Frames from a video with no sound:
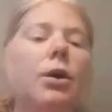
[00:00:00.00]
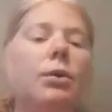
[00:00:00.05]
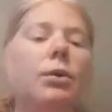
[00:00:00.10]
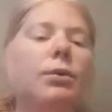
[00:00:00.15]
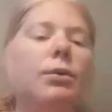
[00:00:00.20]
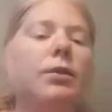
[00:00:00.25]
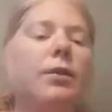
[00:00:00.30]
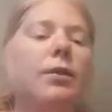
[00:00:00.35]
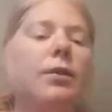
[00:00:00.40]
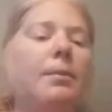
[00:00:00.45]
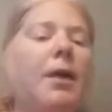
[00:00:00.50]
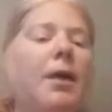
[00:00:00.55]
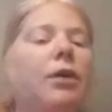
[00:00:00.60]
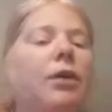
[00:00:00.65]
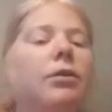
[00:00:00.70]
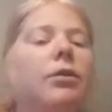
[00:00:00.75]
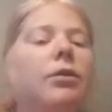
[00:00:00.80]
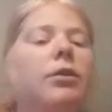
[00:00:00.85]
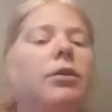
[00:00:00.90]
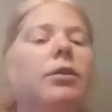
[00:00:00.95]
with a
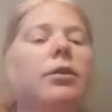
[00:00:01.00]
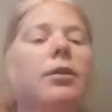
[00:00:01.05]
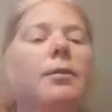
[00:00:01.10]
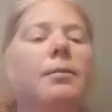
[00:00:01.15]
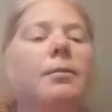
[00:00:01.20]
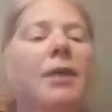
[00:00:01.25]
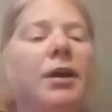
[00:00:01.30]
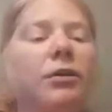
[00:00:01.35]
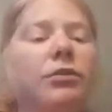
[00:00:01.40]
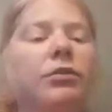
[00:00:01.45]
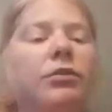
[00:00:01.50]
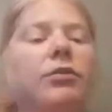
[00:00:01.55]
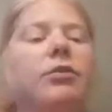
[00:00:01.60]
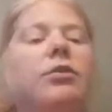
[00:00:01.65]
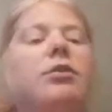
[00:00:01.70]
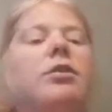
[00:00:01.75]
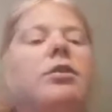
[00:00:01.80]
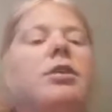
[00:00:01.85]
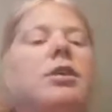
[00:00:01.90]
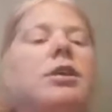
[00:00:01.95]

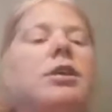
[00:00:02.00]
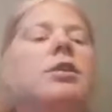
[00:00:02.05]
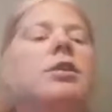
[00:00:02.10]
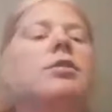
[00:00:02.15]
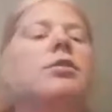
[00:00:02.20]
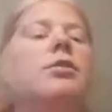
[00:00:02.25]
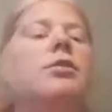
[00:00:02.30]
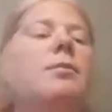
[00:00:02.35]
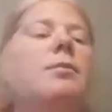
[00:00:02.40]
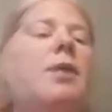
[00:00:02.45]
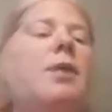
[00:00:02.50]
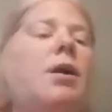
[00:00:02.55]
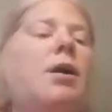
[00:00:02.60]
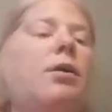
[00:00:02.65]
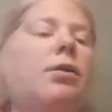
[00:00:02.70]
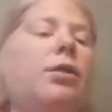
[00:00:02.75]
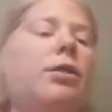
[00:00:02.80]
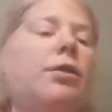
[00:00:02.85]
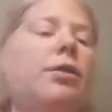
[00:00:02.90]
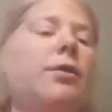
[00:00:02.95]
mouse in her
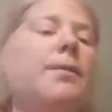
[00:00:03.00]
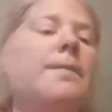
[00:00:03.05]
mouth.